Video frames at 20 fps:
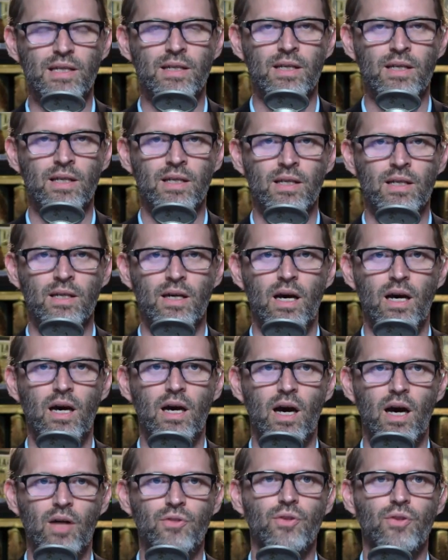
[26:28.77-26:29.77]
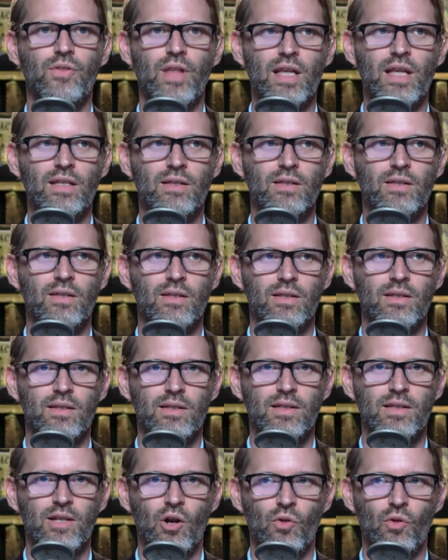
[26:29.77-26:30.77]
uh, other than you
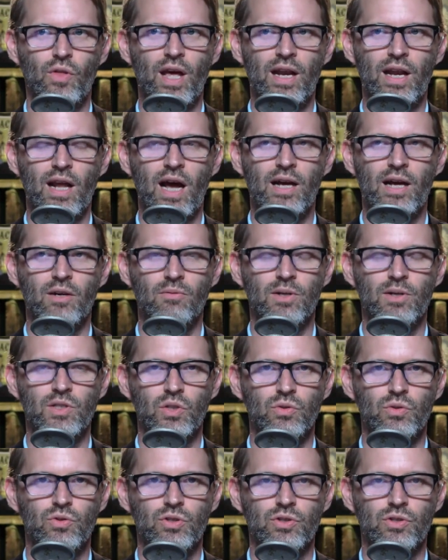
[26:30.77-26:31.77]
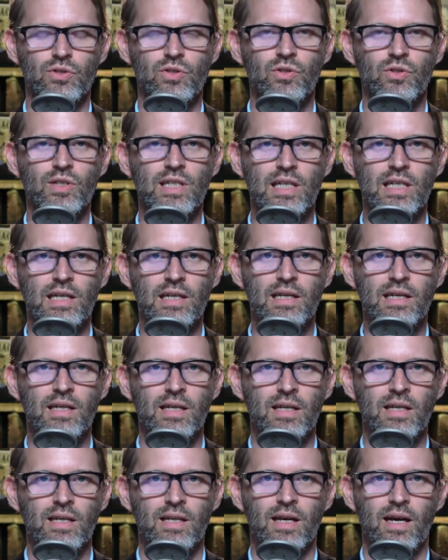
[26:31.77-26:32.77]
know that higher resolution screen uh,
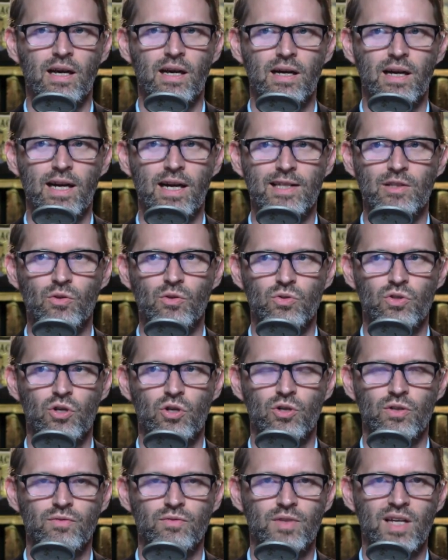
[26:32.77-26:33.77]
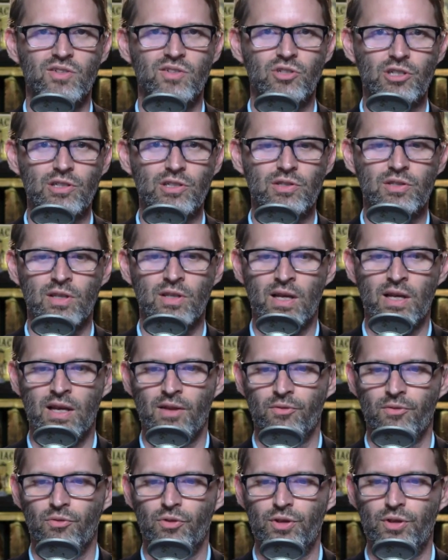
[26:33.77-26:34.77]
and those curved edges.
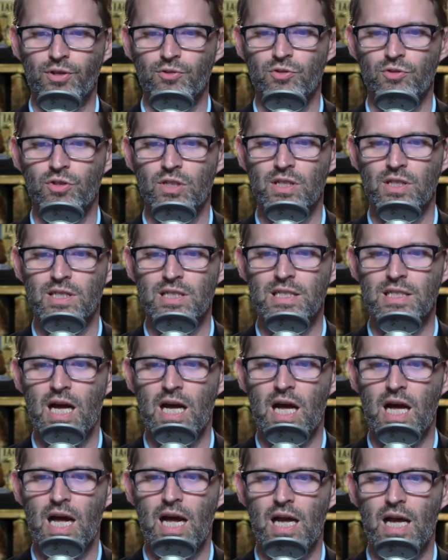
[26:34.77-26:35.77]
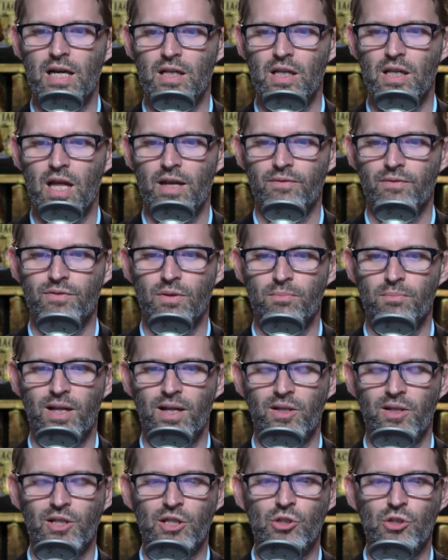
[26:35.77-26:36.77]
There's not a lot of
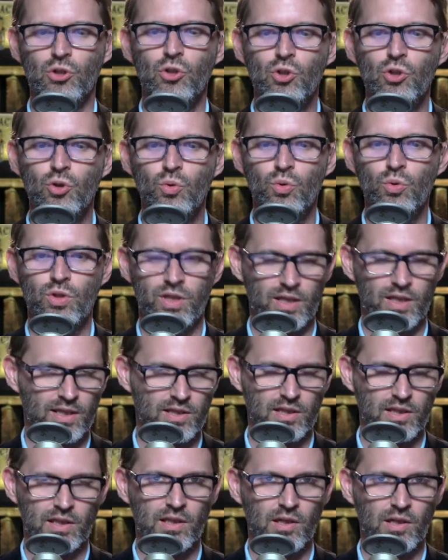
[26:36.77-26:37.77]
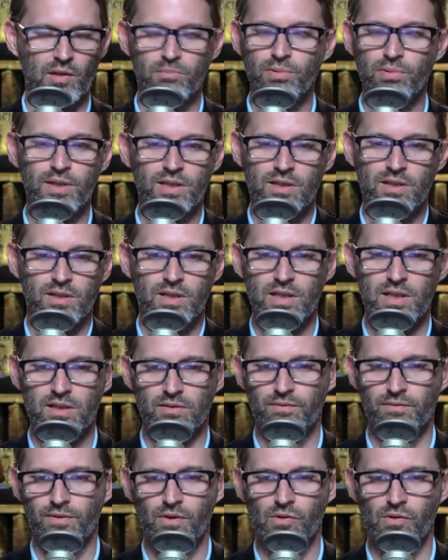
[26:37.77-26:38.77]
compelling new things in here, but it's a decent
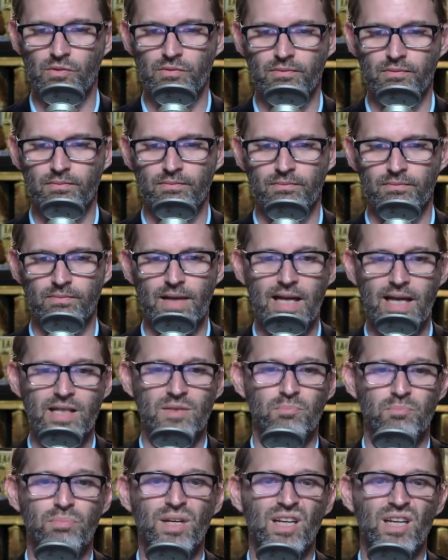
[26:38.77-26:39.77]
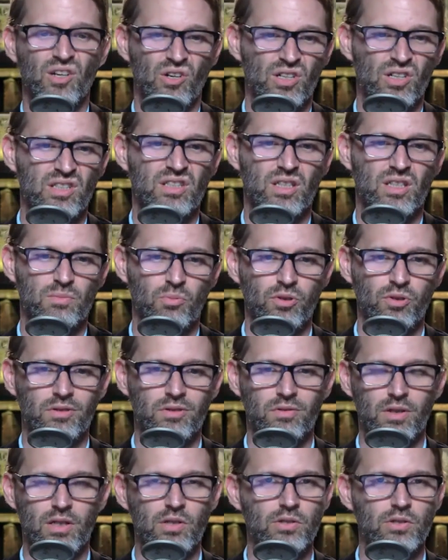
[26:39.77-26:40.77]
phone, an and app, it's bigger. It's six point three
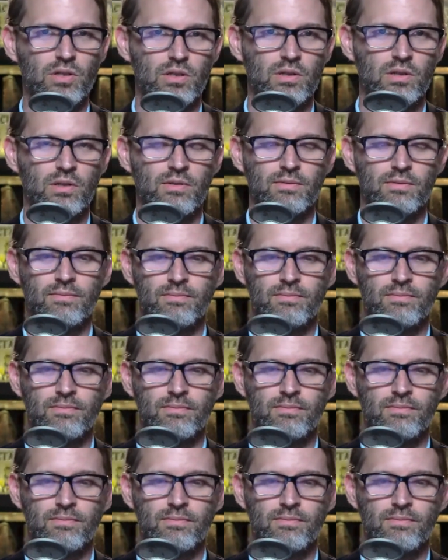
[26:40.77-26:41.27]
inches. An app